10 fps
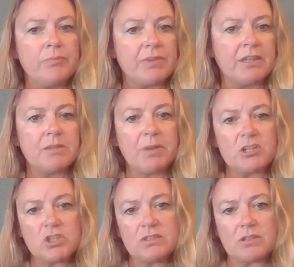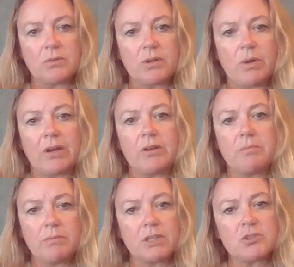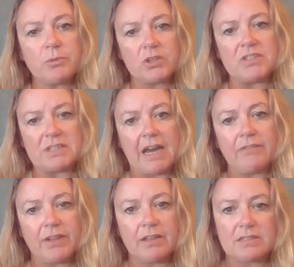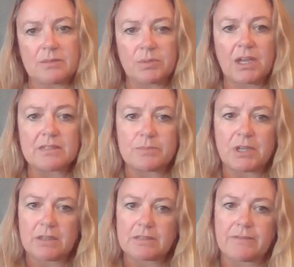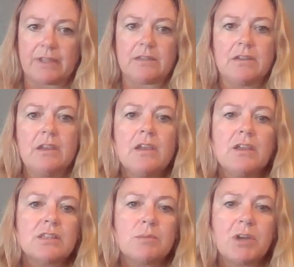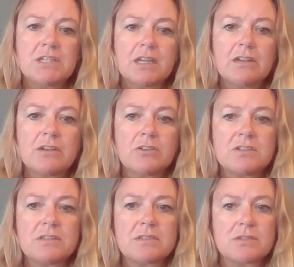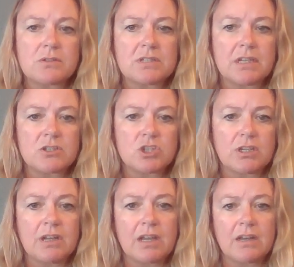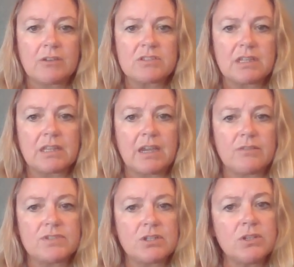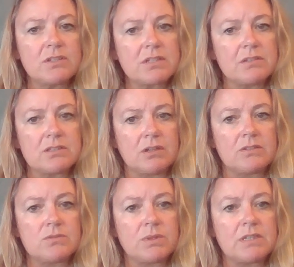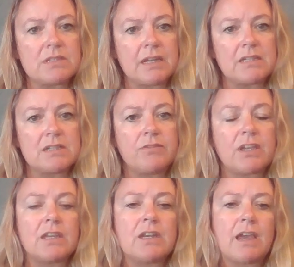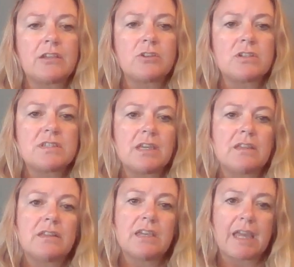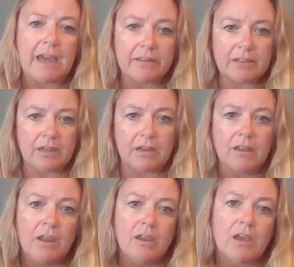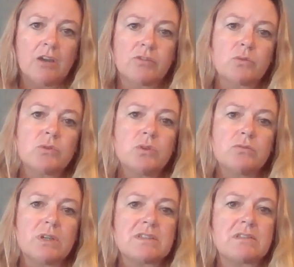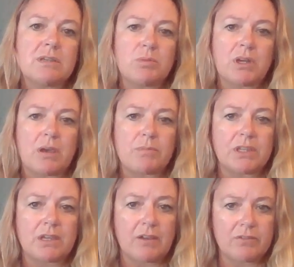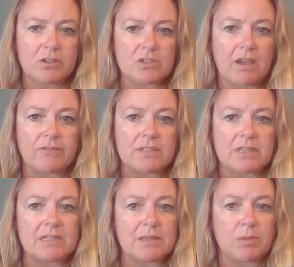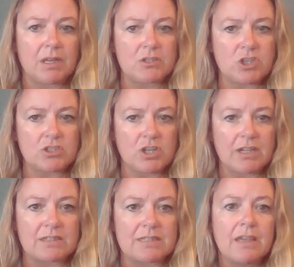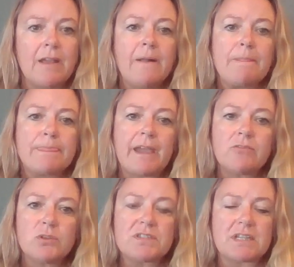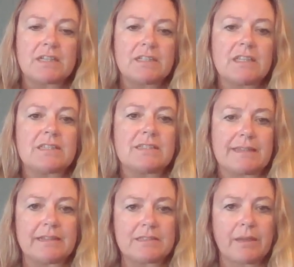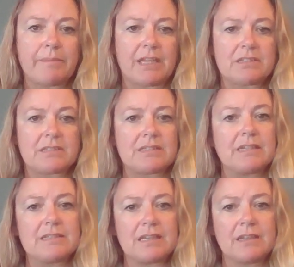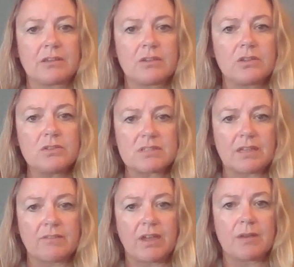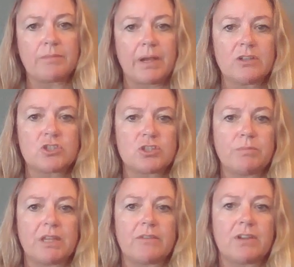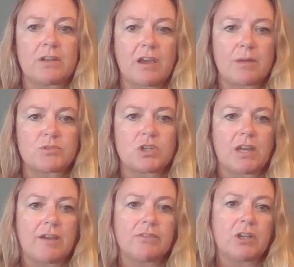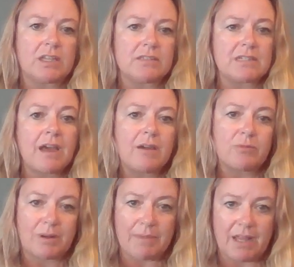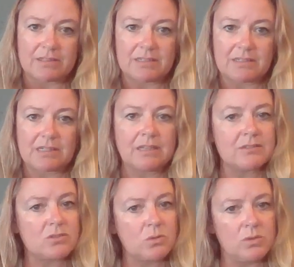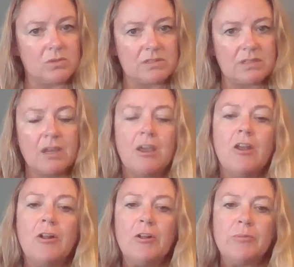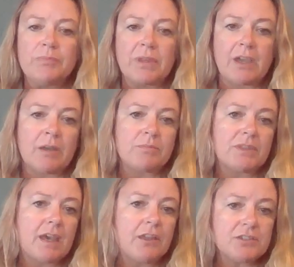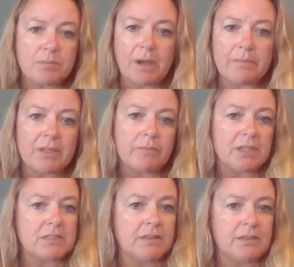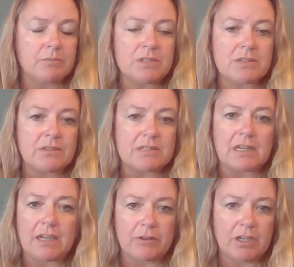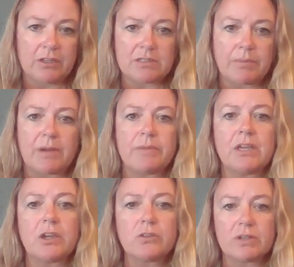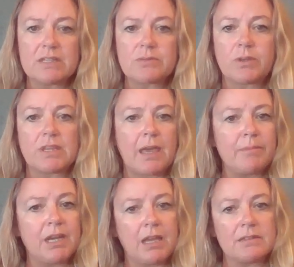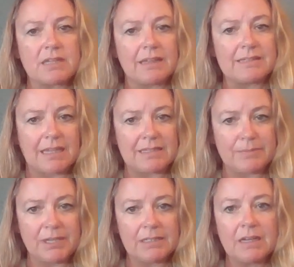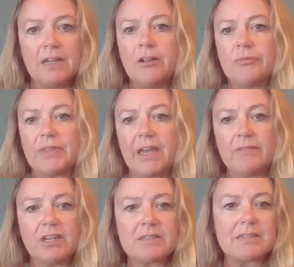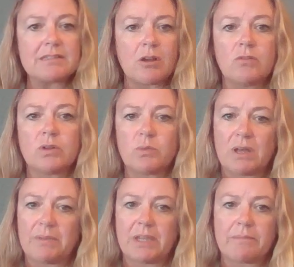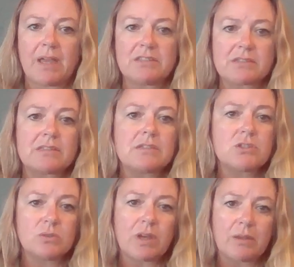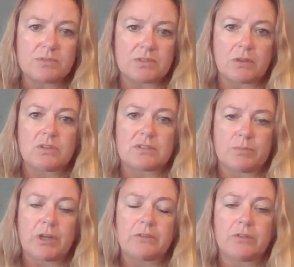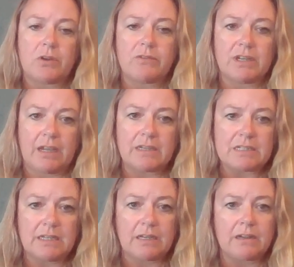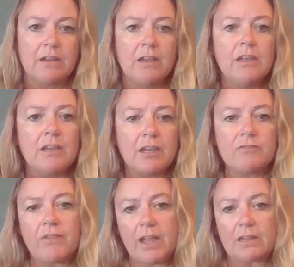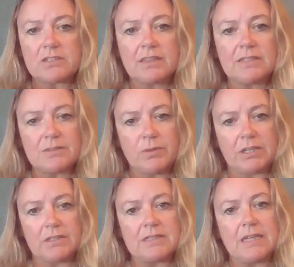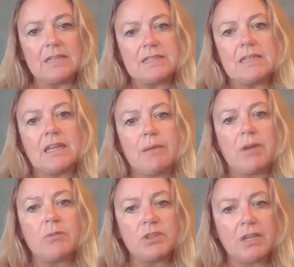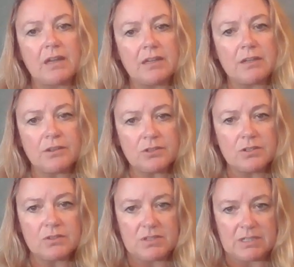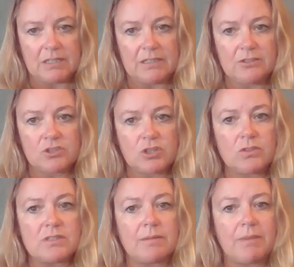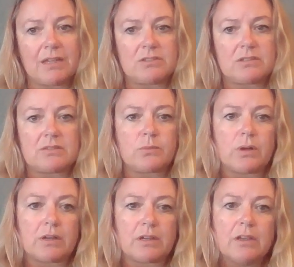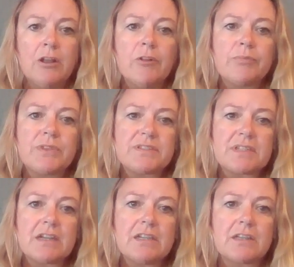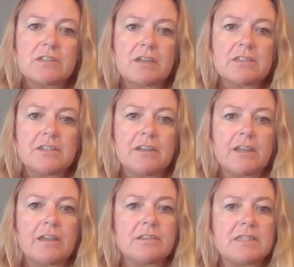and the patients are requiring much more staff and supplies because of it. The Montana Nurses Association announced that they have serious concerns with the scientific inaccuracy and legality of a rule recently put out by the governor's office and DPHHS. That rule stated that the science on masks is inconclusive and parents should be given an option to have their kids not wear masks in schools. The health department, the Missoula City County Health Department, agrees with M&A's assessment. The evidence is overwhelming. Masks do help slow the spread of COVID-19. In fact, this week the CDC came out with yet another new study that shows that masks work. The study conducted at